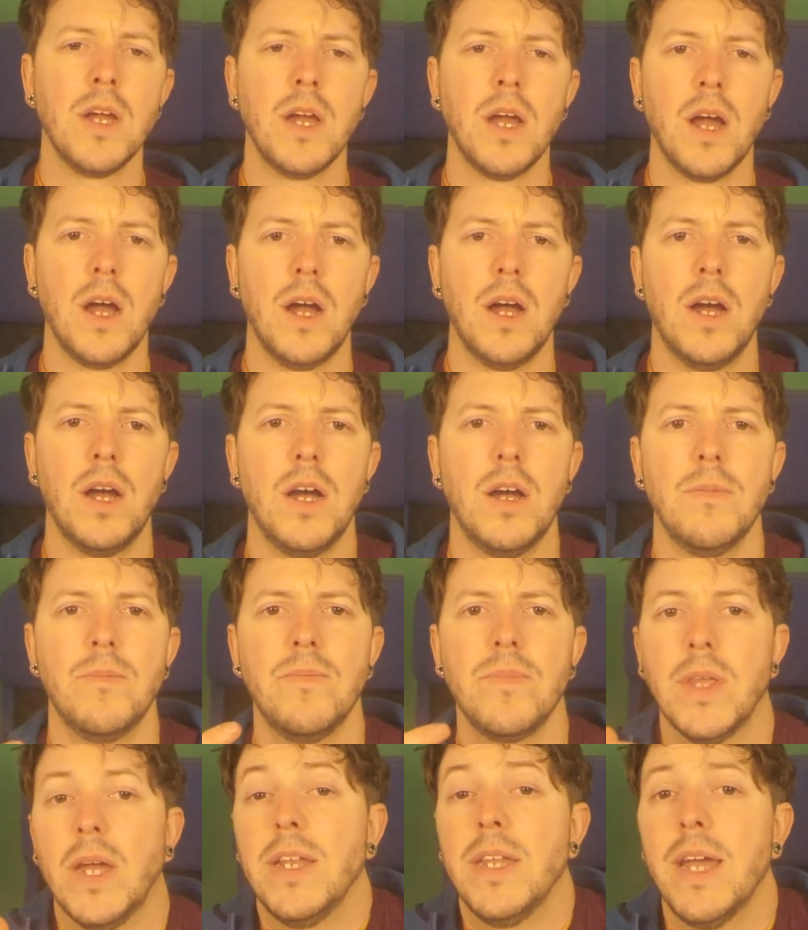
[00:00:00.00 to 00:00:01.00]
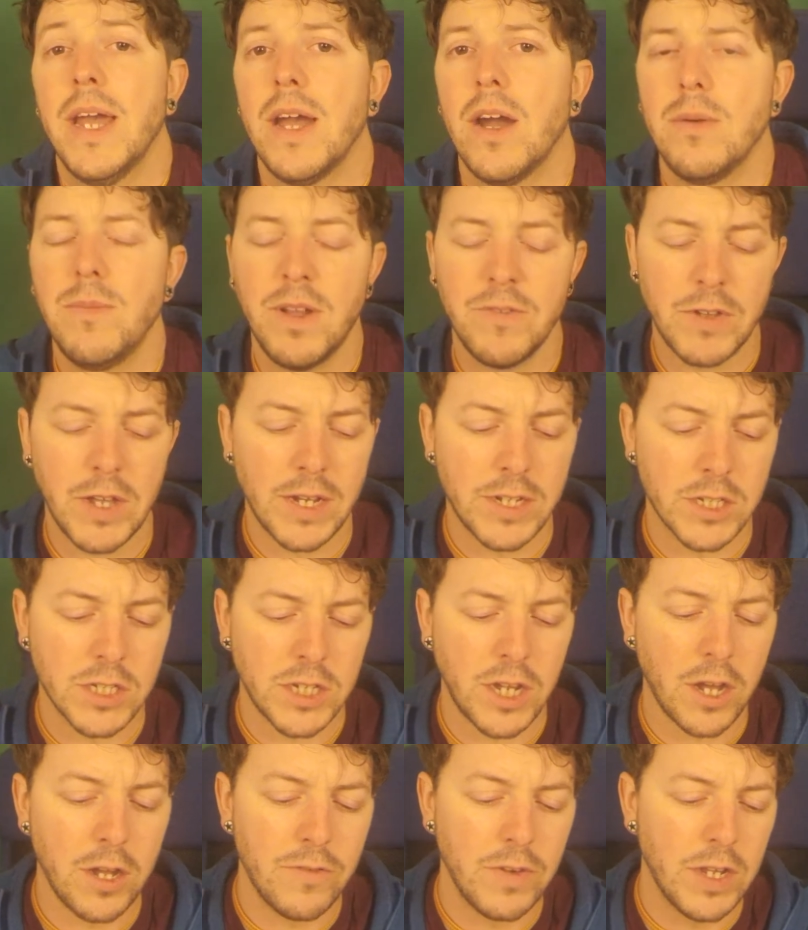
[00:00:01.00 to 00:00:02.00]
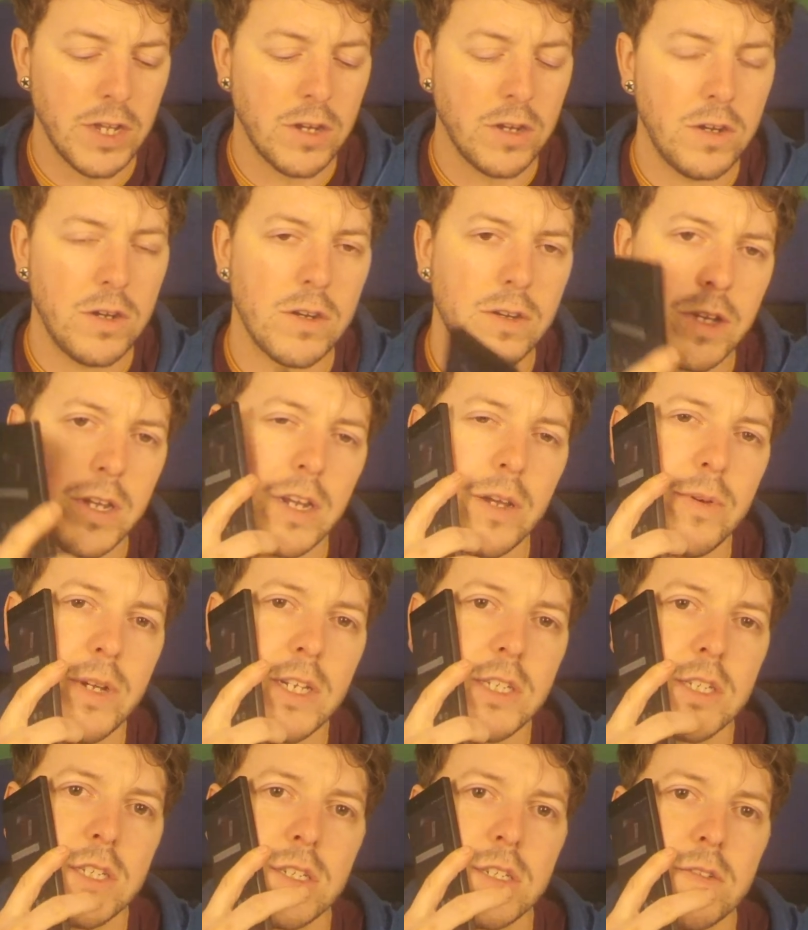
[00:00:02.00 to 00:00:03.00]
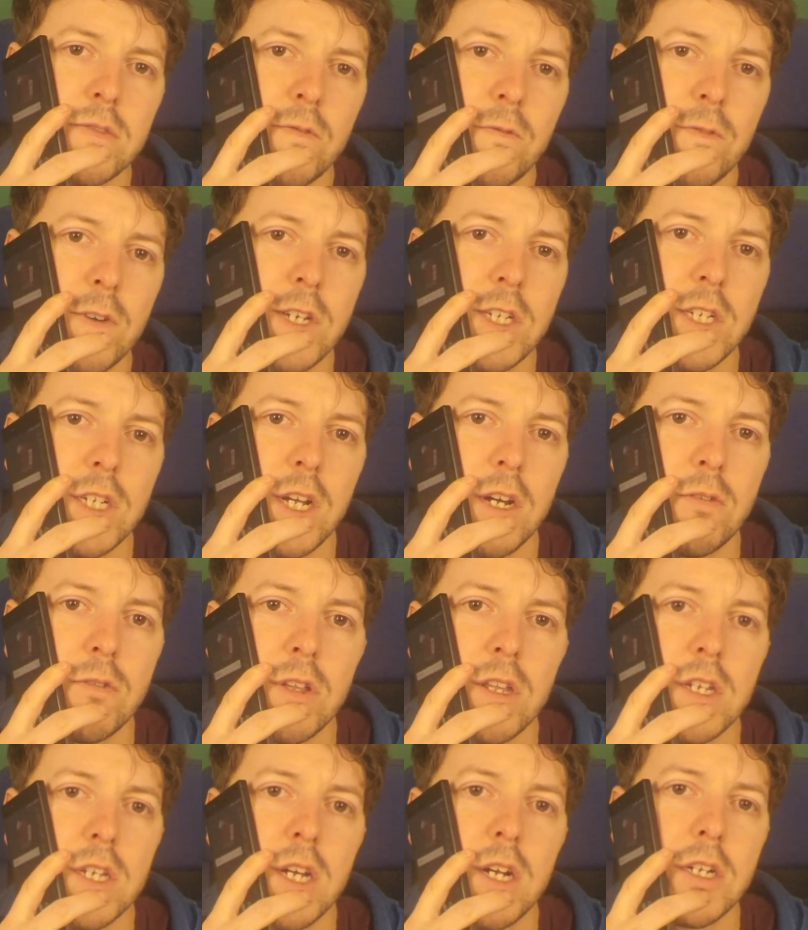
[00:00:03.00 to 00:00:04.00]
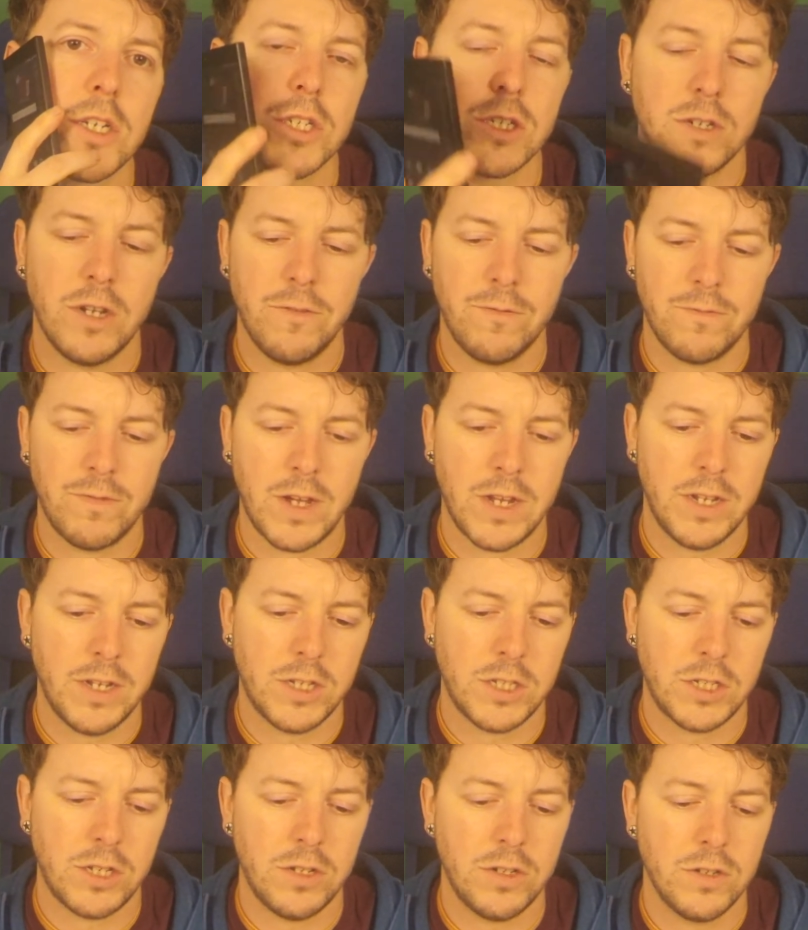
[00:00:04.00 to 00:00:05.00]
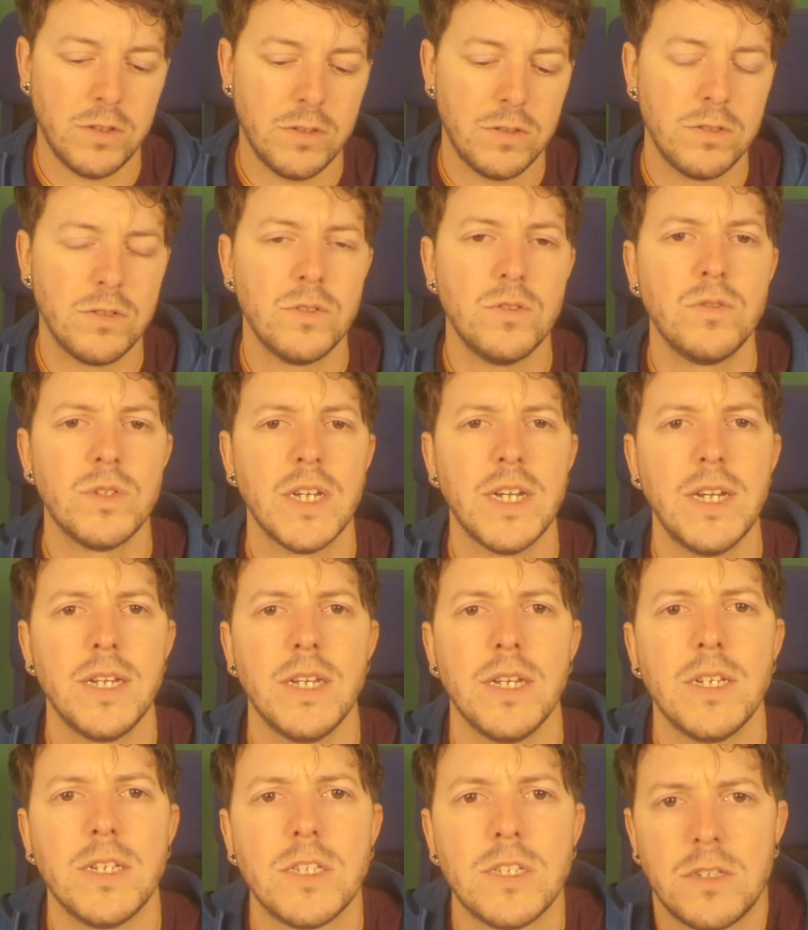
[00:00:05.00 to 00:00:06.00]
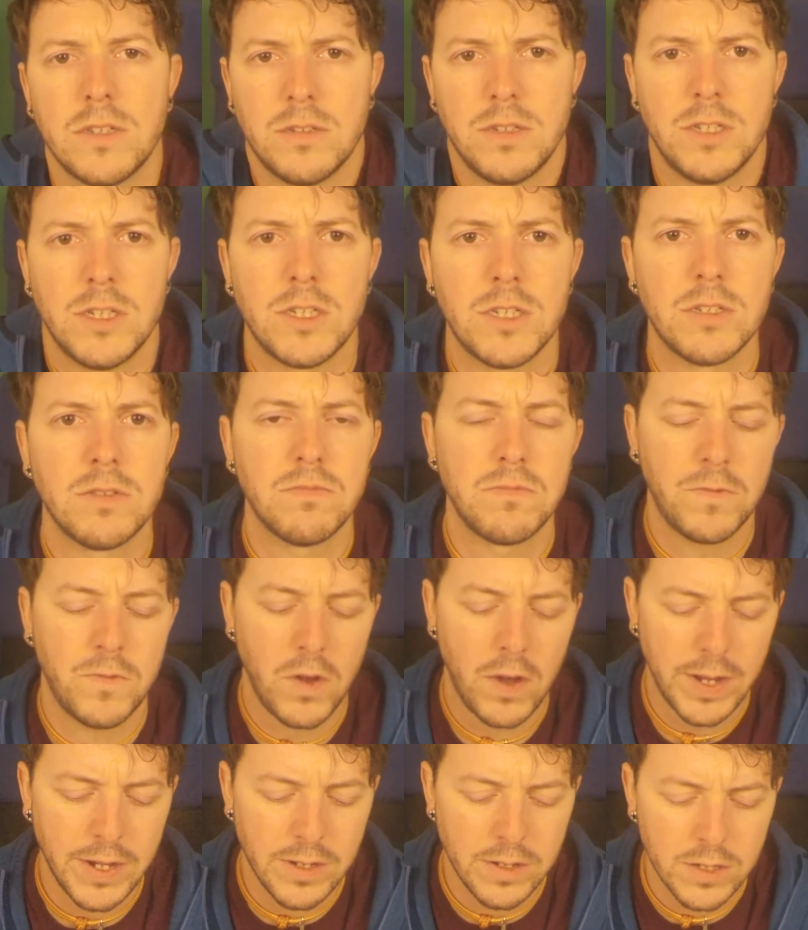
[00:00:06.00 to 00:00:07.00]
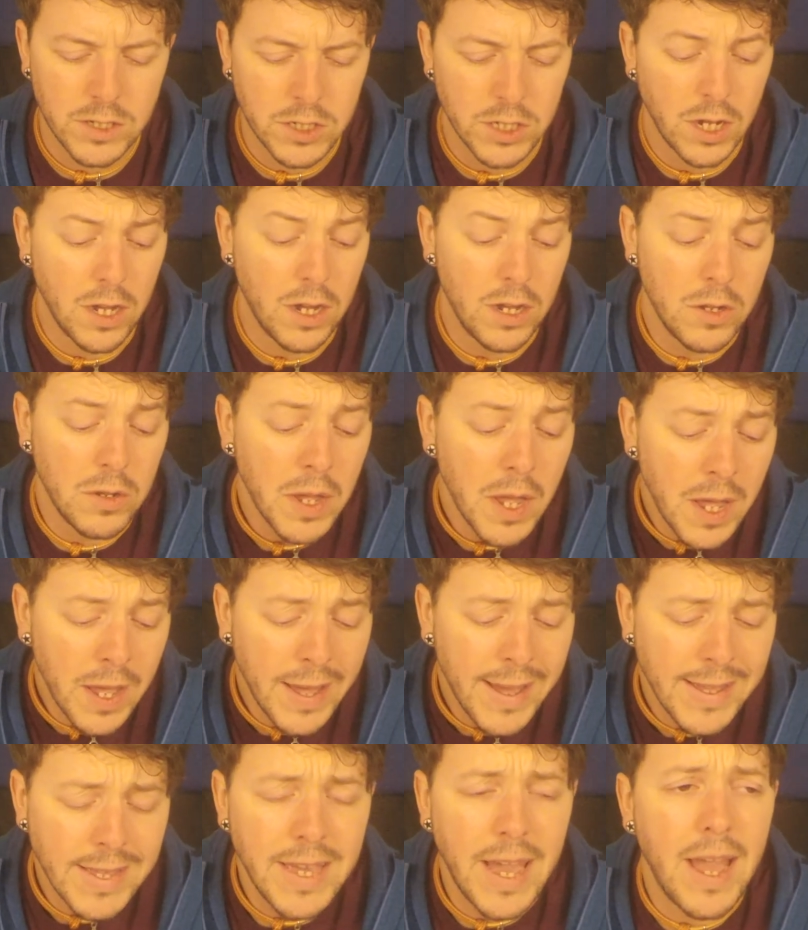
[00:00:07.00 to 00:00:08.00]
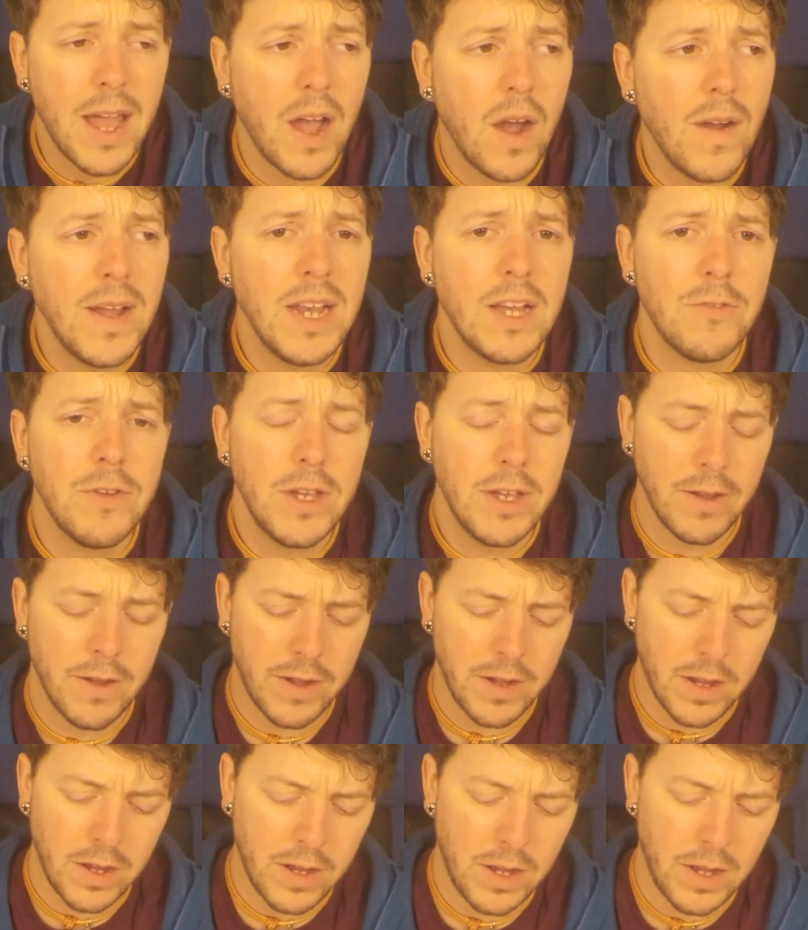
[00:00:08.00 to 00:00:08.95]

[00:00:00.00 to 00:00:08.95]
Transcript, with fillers: Um, and yeah, I'm loving it. It doesn't get overly hot. You know, it's freezing cold to the touch, and I've had it turned on all day. It's it's fine. So yeah, I love it.